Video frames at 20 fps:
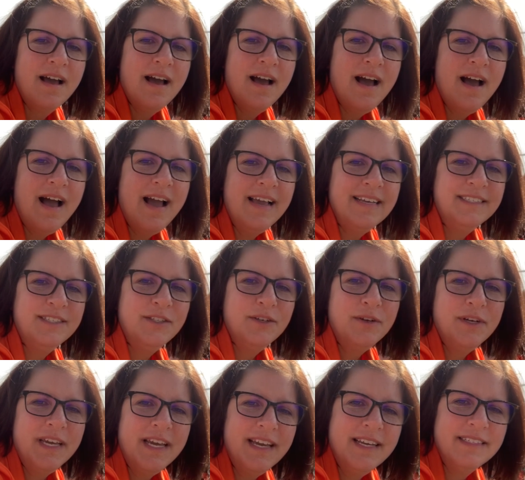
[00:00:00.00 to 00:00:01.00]
Hi
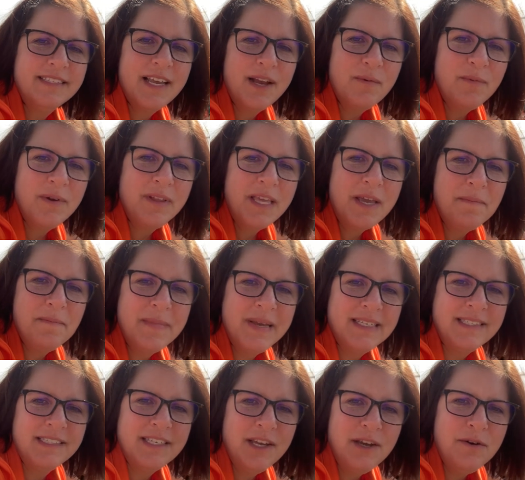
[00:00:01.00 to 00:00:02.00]
students, I really
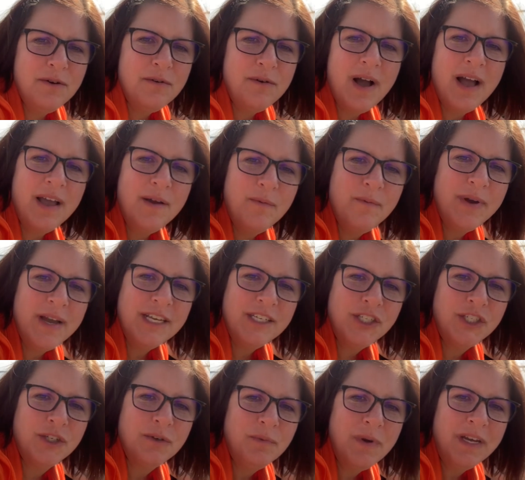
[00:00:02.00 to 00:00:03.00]
miss you. I wish
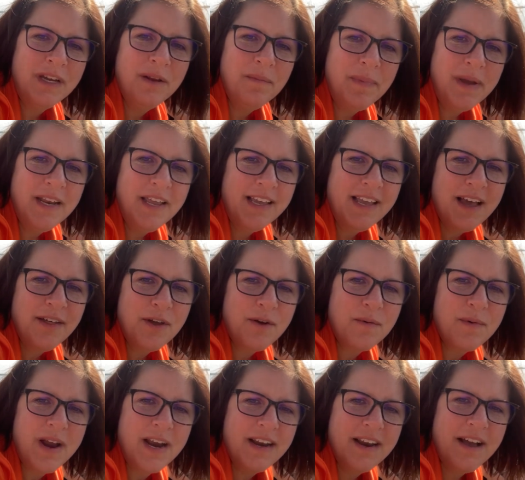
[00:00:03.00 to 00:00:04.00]
we could be
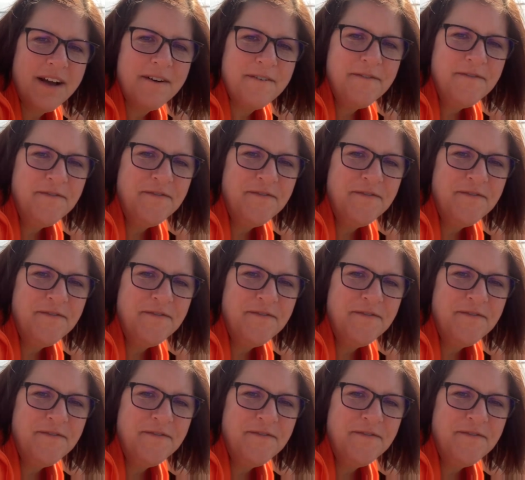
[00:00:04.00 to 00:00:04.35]
together right now.